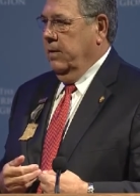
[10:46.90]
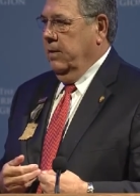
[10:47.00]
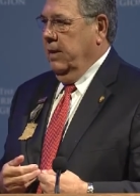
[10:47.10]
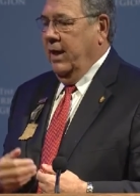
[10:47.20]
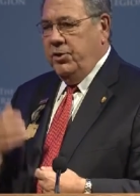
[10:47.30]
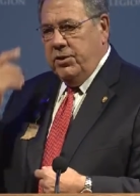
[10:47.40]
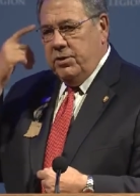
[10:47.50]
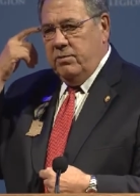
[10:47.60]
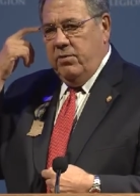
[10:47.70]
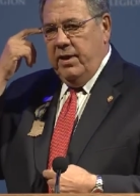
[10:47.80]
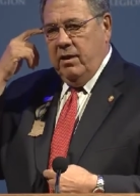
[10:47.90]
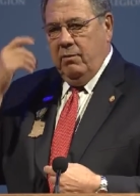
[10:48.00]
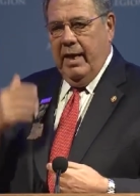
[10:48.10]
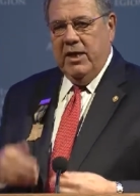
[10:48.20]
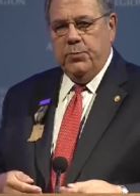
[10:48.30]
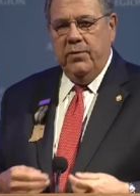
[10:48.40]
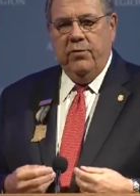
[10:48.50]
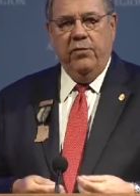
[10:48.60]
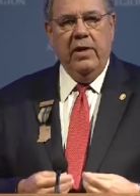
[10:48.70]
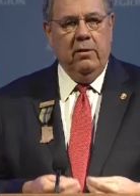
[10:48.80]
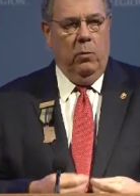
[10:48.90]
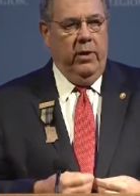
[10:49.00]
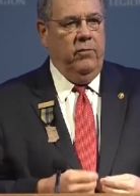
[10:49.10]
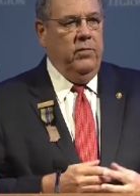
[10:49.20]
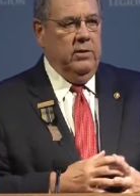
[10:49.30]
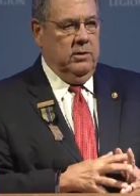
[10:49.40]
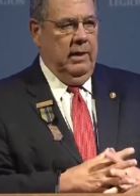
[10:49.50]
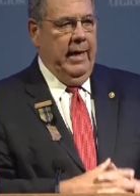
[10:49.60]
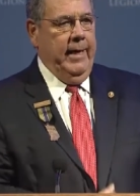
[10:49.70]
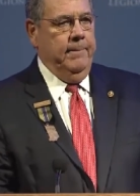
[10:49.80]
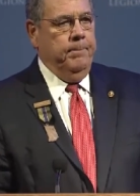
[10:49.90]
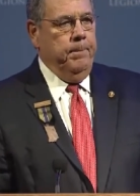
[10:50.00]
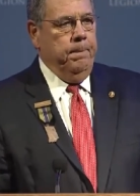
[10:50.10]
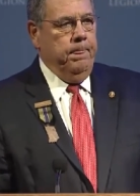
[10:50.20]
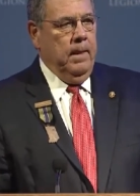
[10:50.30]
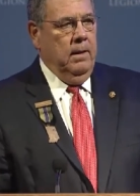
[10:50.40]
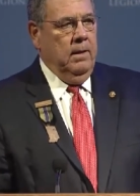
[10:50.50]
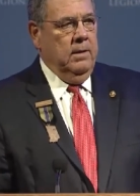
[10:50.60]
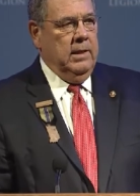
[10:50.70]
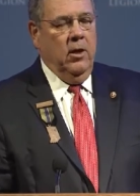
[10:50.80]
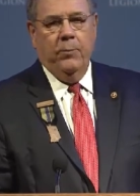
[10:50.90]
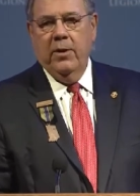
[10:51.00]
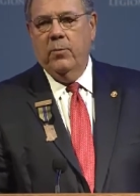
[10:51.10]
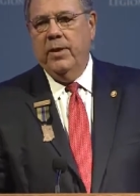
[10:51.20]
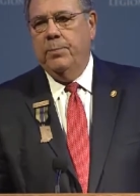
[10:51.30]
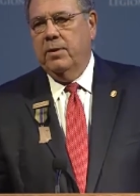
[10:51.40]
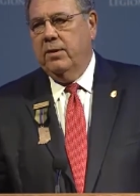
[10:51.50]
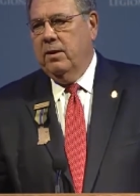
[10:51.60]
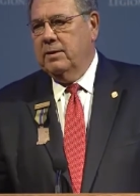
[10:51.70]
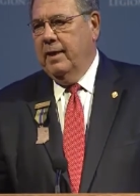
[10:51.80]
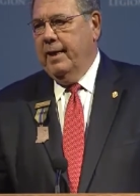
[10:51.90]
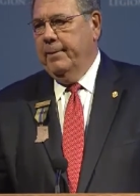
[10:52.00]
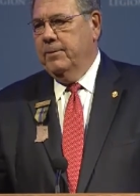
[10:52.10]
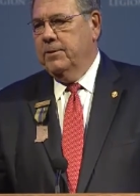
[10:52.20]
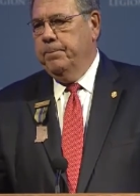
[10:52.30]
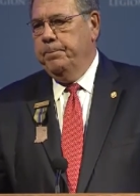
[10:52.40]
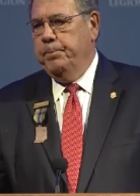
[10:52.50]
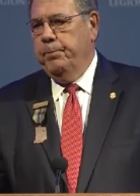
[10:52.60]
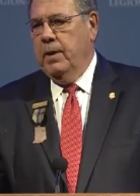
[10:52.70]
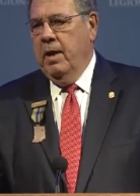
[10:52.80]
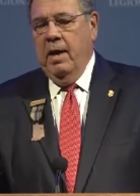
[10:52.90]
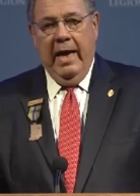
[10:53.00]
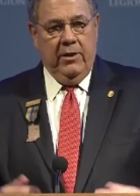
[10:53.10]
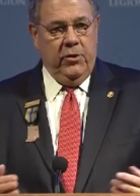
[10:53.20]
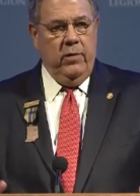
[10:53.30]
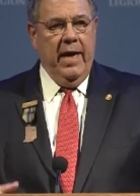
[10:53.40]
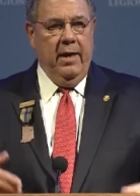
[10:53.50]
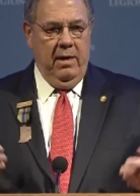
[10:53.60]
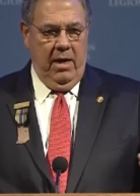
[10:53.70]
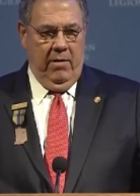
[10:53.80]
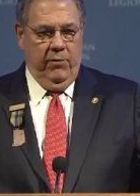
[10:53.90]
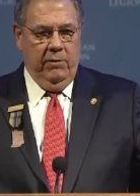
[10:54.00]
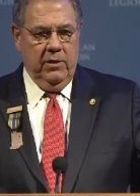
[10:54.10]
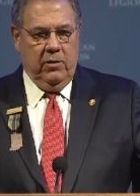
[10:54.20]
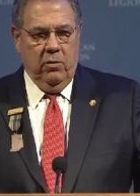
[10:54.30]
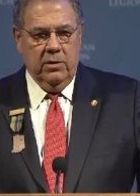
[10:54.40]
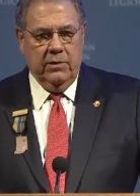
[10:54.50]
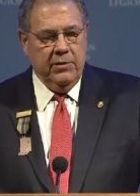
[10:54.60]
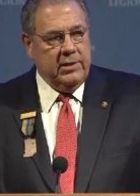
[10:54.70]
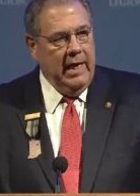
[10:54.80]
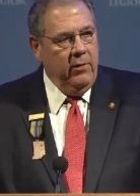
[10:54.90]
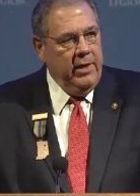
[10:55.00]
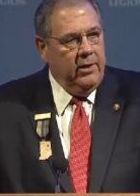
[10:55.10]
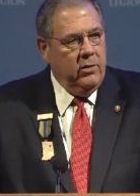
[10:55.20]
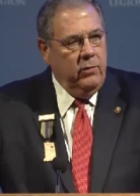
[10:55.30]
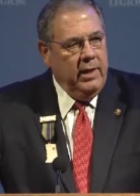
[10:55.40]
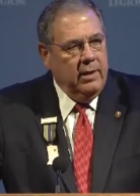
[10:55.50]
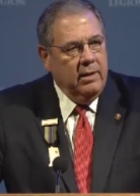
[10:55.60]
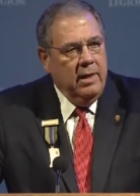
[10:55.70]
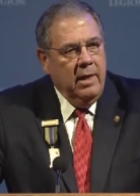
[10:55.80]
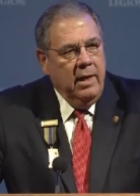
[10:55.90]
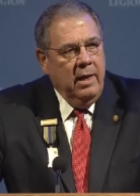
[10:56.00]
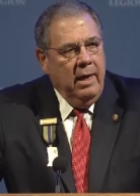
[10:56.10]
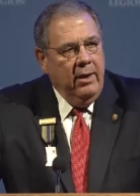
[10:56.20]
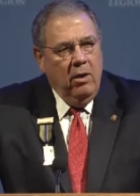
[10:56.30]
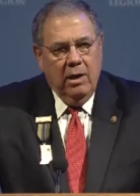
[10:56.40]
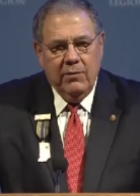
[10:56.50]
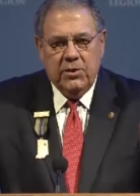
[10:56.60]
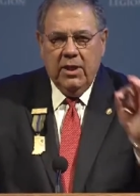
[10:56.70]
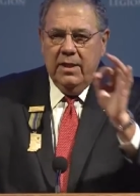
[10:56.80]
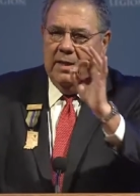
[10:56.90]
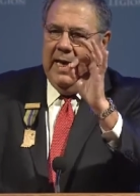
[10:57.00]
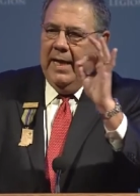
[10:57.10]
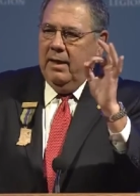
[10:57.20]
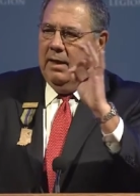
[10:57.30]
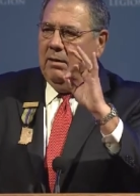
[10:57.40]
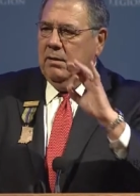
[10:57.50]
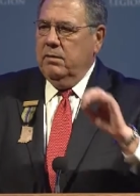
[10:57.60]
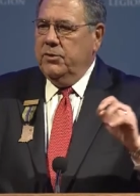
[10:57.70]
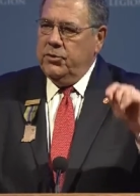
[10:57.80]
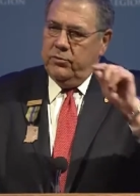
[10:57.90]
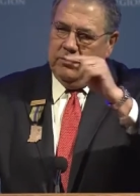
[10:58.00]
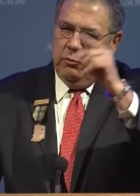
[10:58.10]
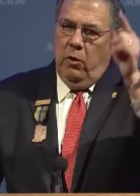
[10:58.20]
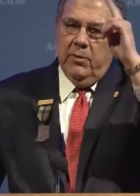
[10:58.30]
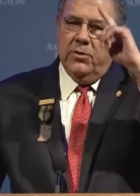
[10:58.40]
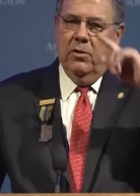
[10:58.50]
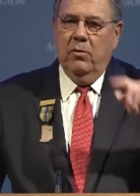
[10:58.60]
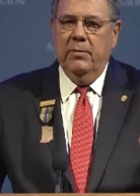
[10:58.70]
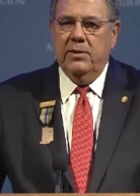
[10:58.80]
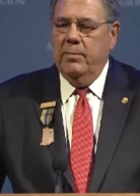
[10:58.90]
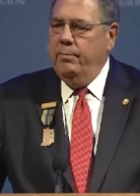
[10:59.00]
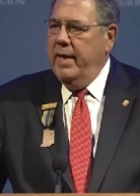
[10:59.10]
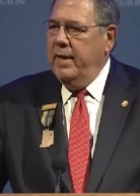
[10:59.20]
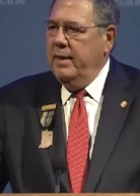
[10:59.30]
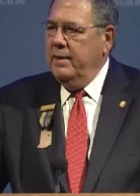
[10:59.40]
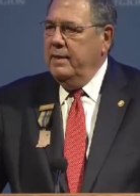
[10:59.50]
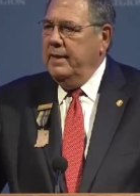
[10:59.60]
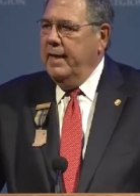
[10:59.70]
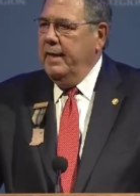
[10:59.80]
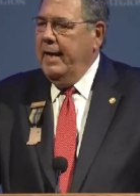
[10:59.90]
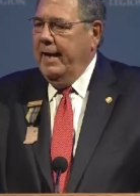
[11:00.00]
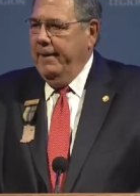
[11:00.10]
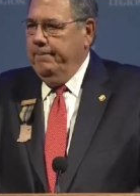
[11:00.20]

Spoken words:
not just theorize, but feel what it feels like to help other people at all times. And do that enough over the course of a scouting career, and all of a sudden that little chromosome is embedded in the DNA